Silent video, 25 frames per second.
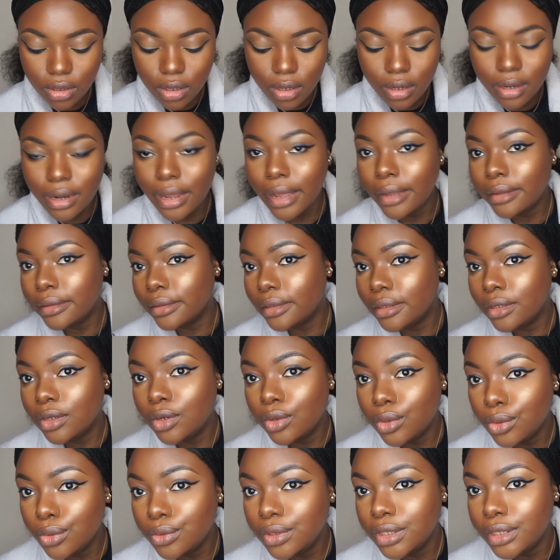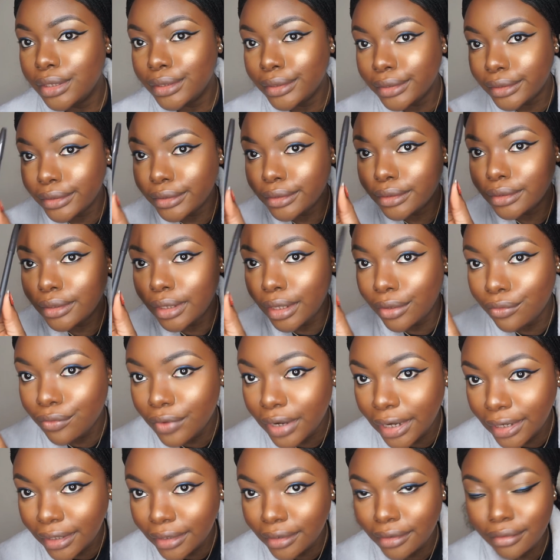Like the glue needs a
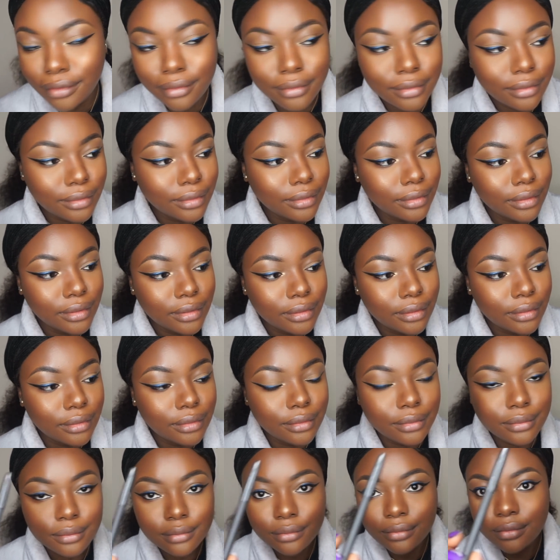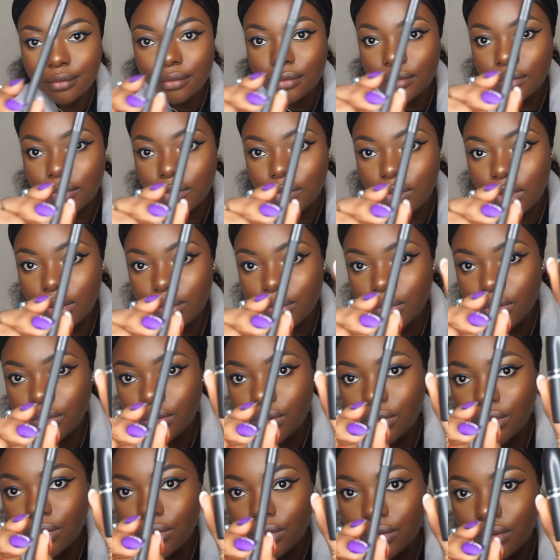red. So I'm going to
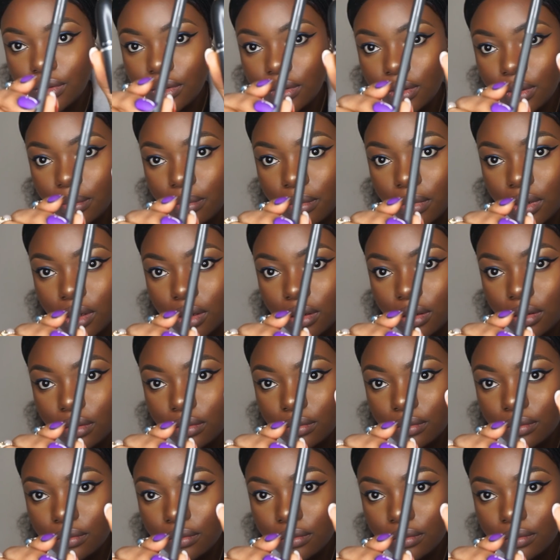use the MAC.